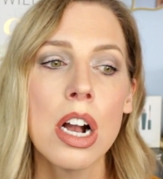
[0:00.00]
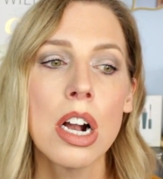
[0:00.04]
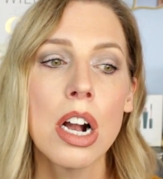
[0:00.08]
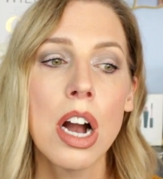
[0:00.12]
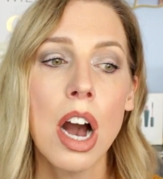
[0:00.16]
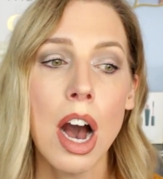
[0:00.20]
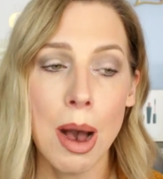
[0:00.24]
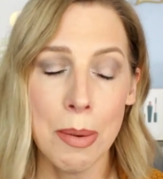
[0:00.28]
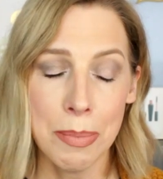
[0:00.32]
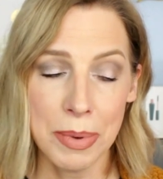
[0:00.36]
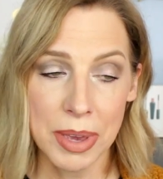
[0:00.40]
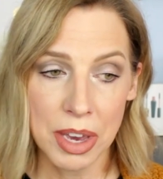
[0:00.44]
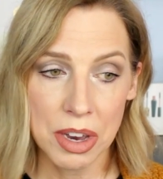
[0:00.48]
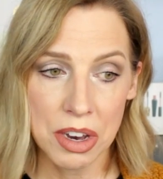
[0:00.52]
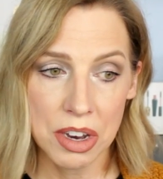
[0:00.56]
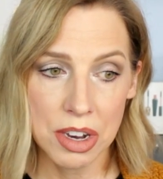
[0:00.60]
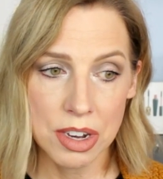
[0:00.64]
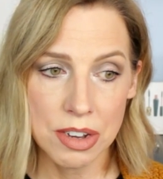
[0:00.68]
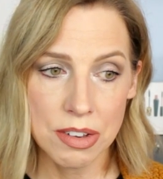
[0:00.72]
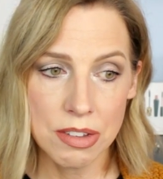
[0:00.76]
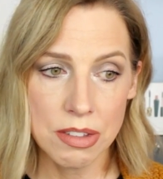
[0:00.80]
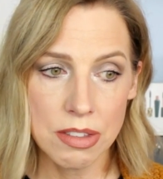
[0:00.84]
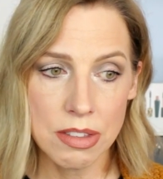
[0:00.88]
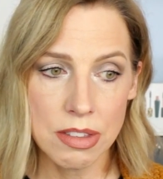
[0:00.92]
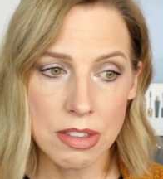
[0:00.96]

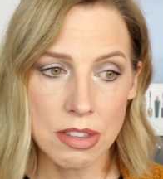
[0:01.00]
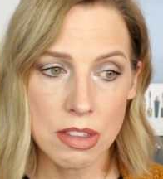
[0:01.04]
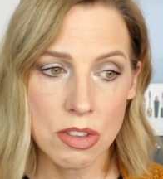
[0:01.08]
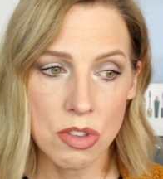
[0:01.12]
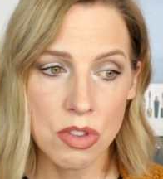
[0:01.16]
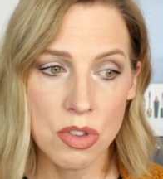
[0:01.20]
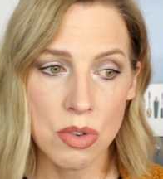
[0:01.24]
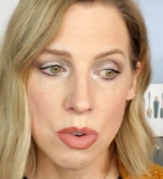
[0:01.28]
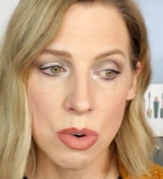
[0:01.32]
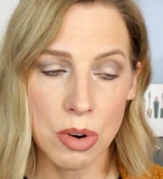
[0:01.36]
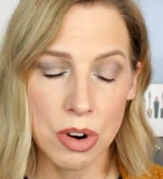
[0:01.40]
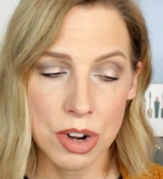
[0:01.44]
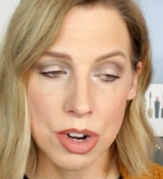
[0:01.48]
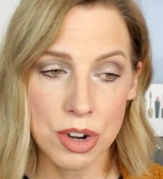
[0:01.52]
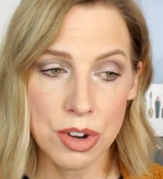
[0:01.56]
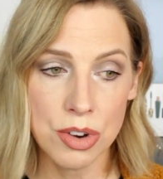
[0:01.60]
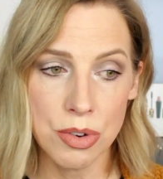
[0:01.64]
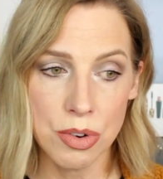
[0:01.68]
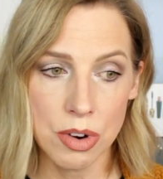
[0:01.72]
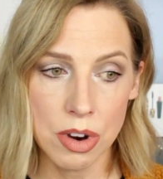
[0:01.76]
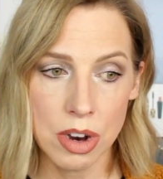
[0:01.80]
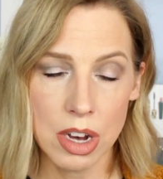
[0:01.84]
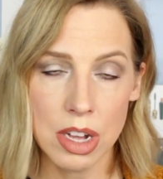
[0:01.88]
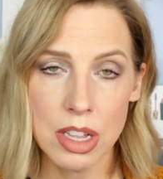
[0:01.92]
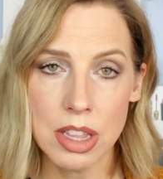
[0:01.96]
copiers door to
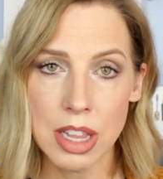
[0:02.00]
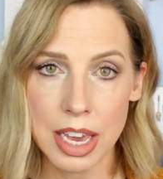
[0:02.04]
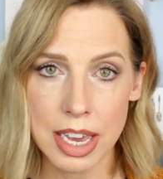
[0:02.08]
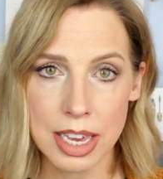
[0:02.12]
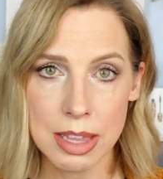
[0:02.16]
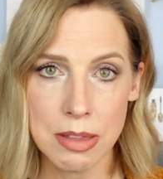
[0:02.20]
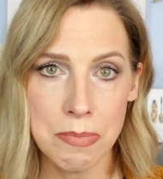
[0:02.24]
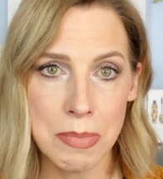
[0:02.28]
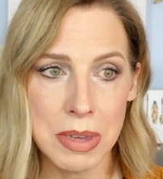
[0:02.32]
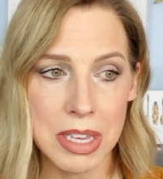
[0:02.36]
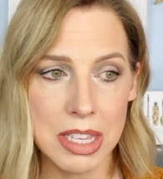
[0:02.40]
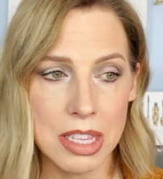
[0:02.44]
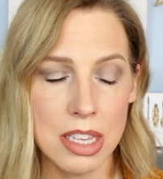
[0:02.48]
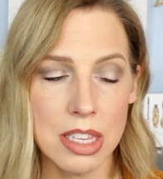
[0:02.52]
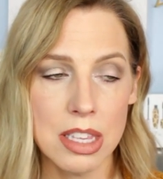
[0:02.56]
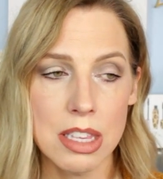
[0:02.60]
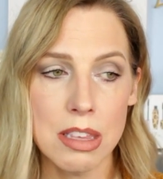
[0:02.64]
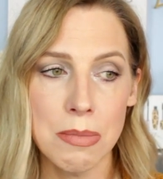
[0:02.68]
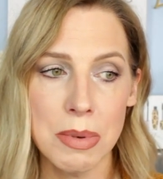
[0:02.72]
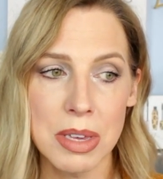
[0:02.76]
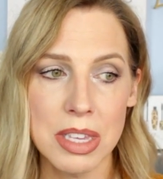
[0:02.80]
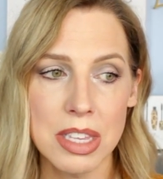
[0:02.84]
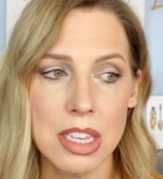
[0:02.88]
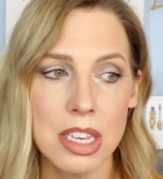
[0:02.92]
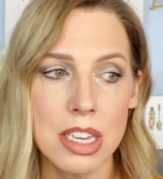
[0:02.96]
door, like
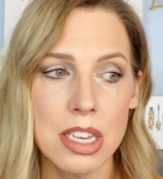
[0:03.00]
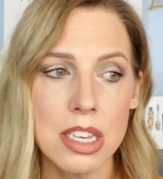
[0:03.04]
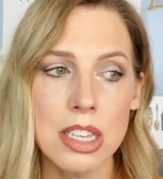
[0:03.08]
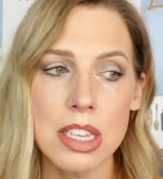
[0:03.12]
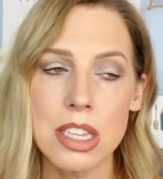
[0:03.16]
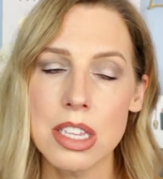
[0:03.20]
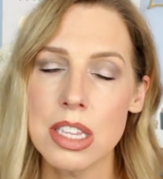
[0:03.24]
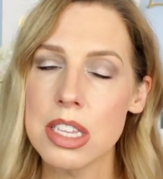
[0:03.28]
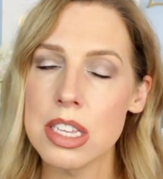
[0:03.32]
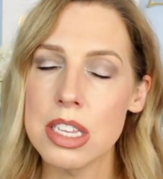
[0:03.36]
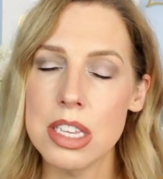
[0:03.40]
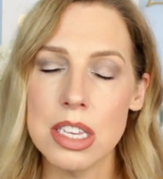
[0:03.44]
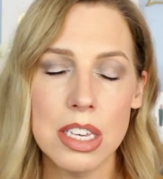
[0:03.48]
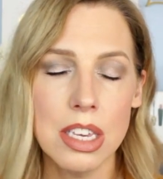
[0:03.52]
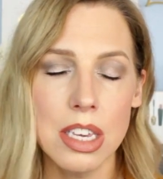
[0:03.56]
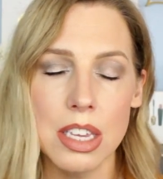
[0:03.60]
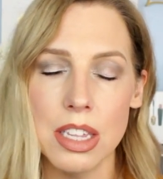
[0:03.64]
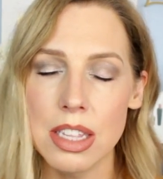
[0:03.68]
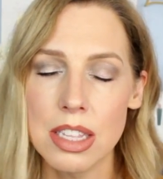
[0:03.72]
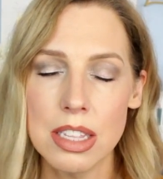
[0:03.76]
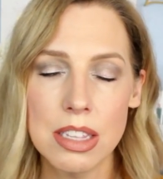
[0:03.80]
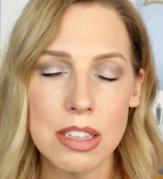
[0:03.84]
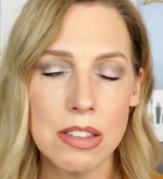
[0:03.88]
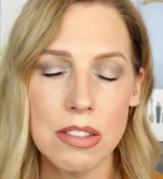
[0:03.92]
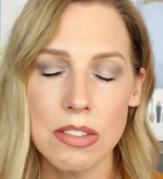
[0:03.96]
business to business,
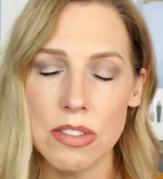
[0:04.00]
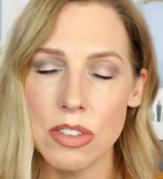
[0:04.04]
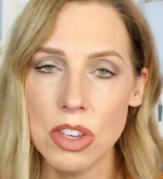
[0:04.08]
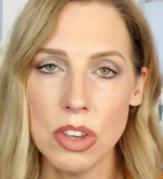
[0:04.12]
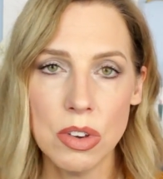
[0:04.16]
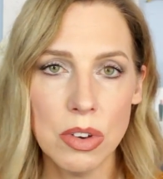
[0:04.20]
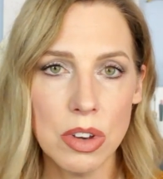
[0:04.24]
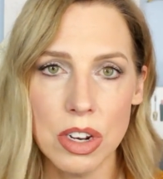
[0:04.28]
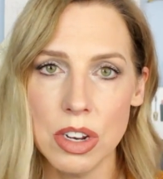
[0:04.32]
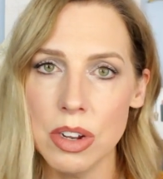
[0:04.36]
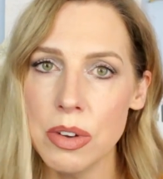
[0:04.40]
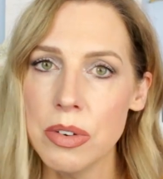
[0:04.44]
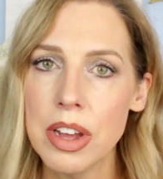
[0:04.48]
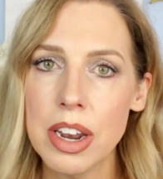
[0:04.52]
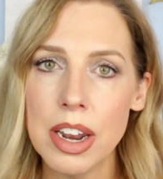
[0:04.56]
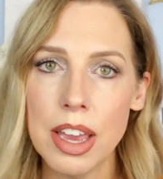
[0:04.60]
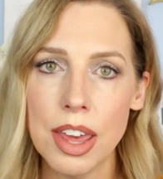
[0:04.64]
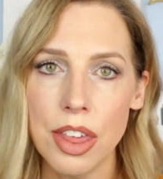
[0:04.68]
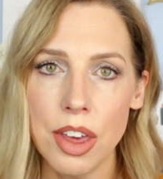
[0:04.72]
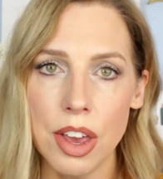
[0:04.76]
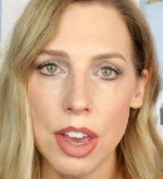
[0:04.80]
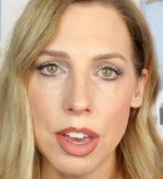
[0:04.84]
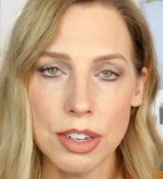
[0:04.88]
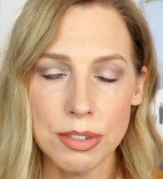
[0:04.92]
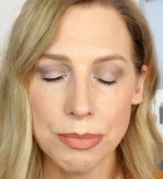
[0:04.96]
you can do
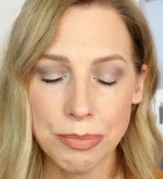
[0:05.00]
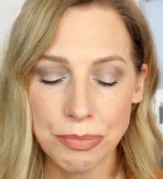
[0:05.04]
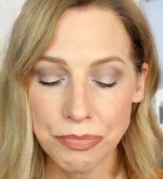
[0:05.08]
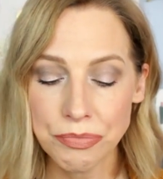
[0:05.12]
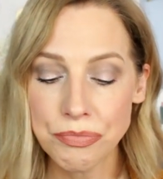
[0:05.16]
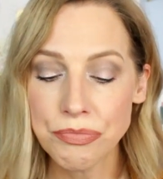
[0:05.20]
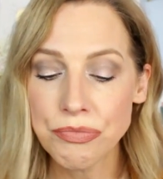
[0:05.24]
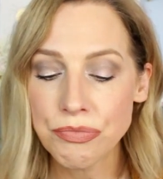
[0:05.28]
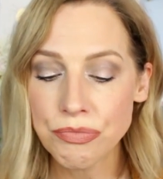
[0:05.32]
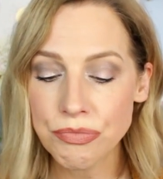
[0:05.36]
anything.